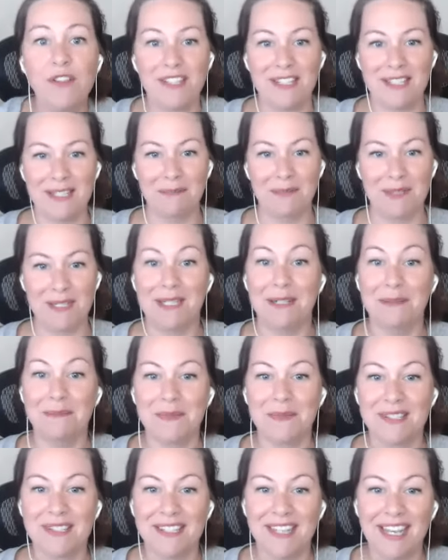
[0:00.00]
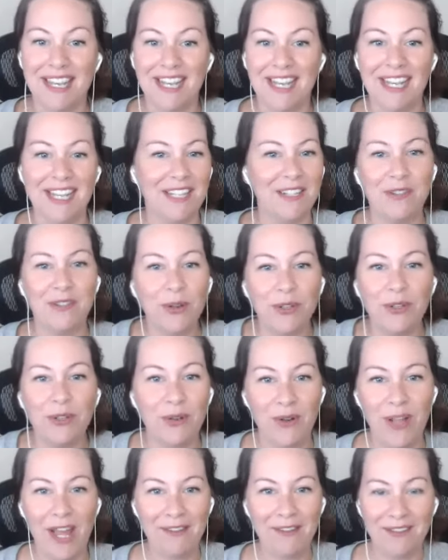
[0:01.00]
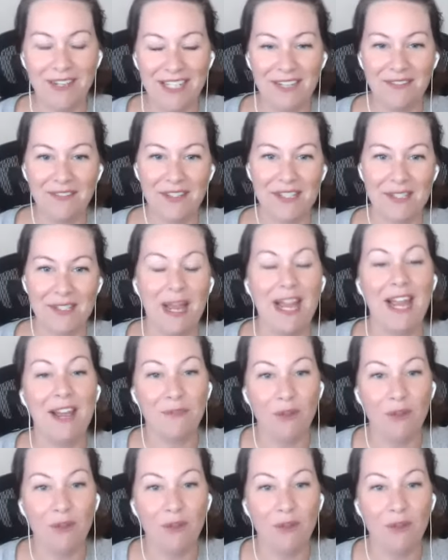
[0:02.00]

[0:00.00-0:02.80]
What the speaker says: symptoms. No, you don't have any of the symptoms. I have